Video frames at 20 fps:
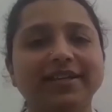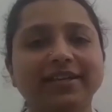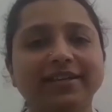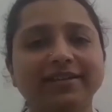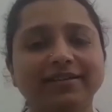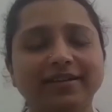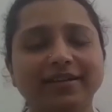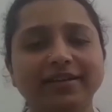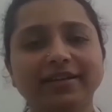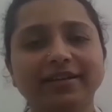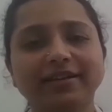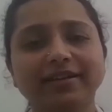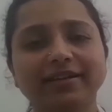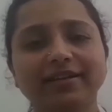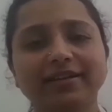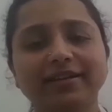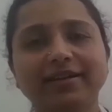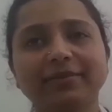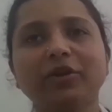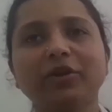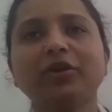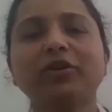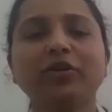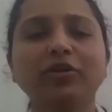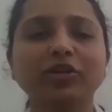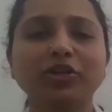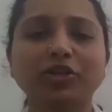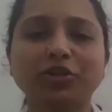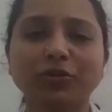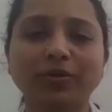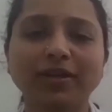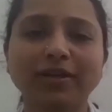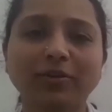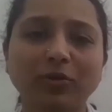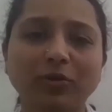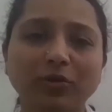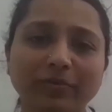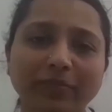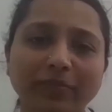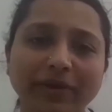I'm not going to
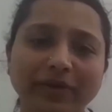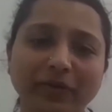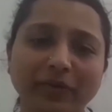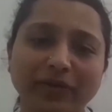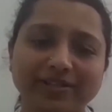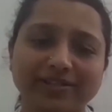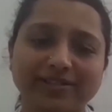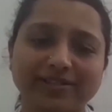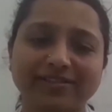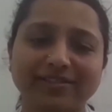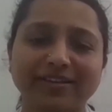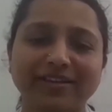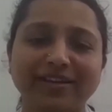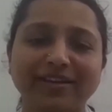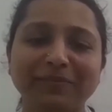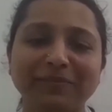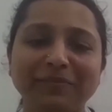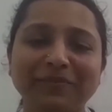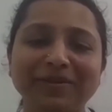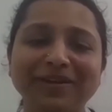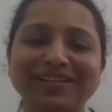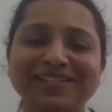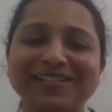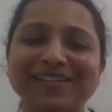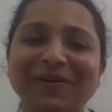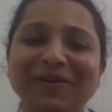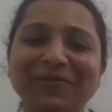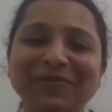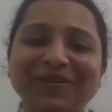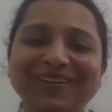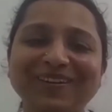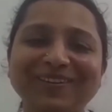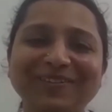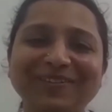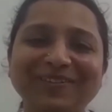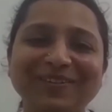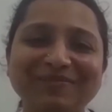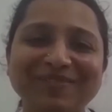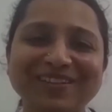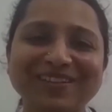sugarcoat my words. It may sound,
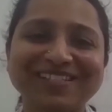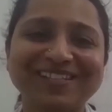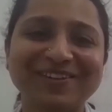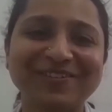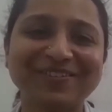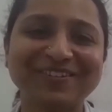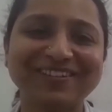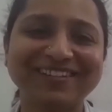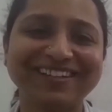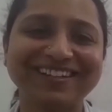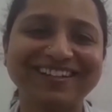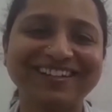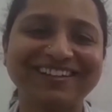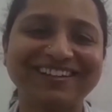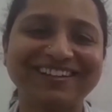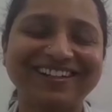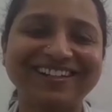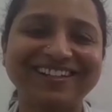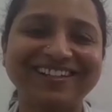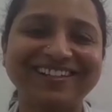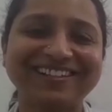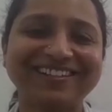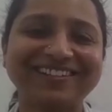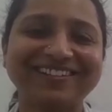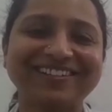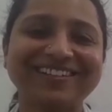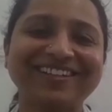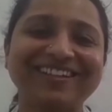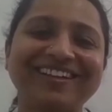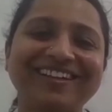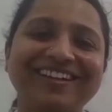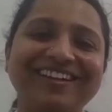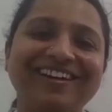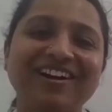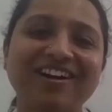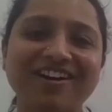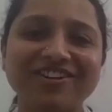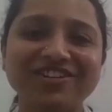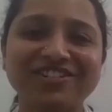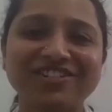really hard and
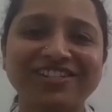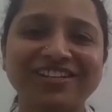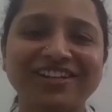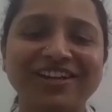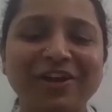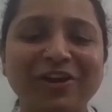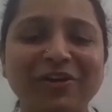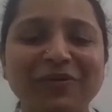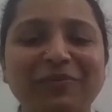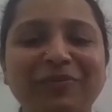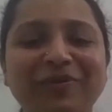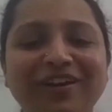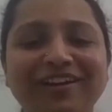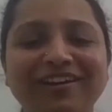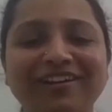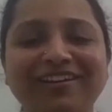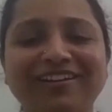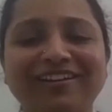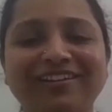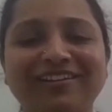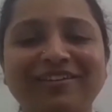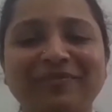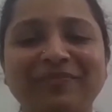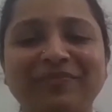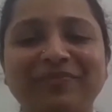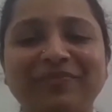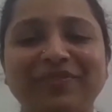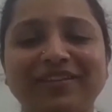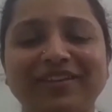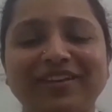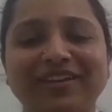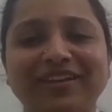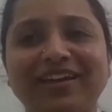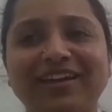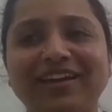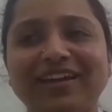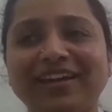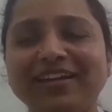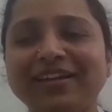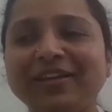harsh, but
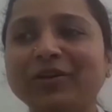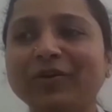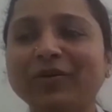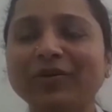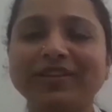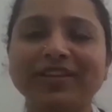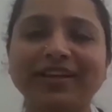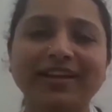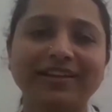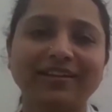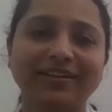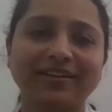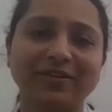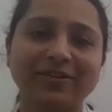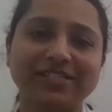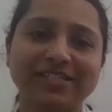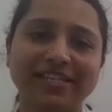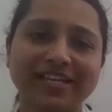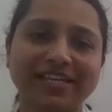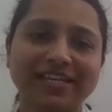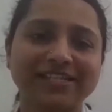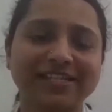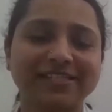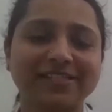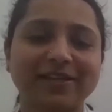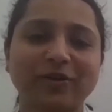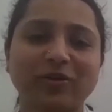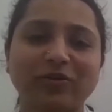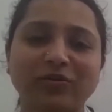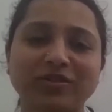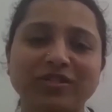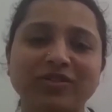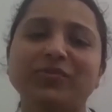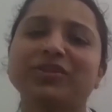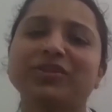I know that, CS is a course